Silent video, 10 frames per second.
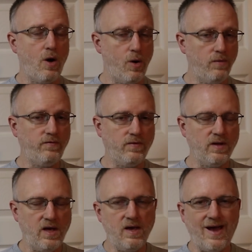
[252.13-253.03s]

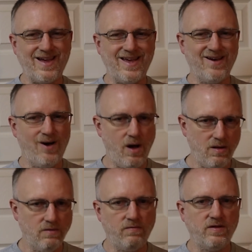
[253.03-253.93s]
Hopefully, I get
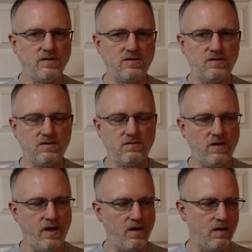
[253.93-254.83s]
all of this,
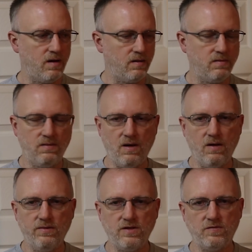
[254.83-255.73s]
uh,
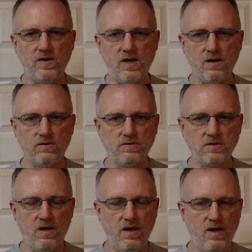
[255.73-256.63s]
all these videos,
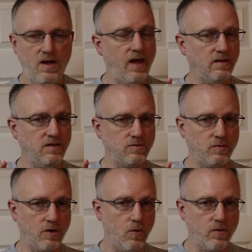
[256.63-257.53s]
at least
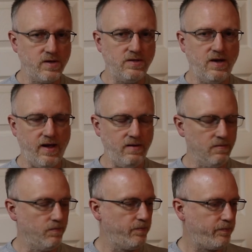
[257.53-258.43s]
recorded today.
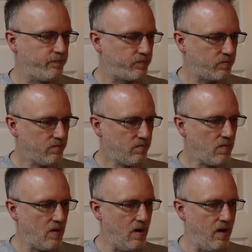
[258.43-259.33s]

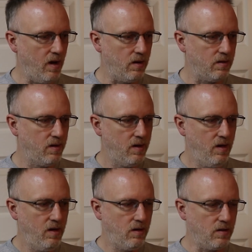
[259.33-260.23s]
Uh,
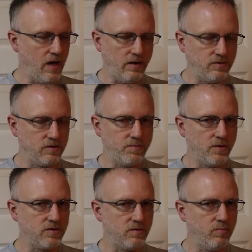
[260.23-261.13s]
clouds are
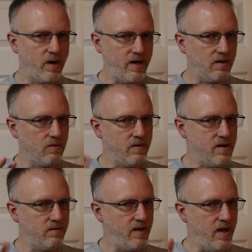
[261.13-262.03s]
supposed to break
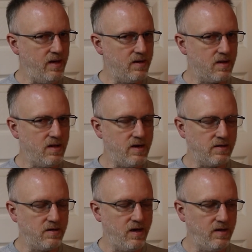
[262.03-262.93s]
around eight o'clock
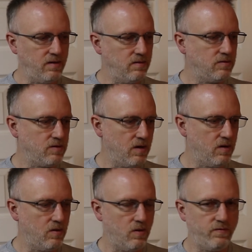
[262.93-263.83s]
tonight,
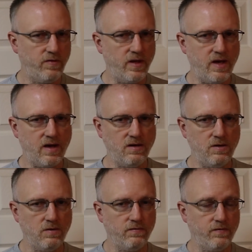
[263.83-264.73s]
so hopefully I can
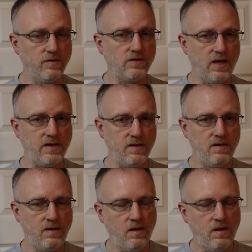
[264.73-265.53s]
do a first light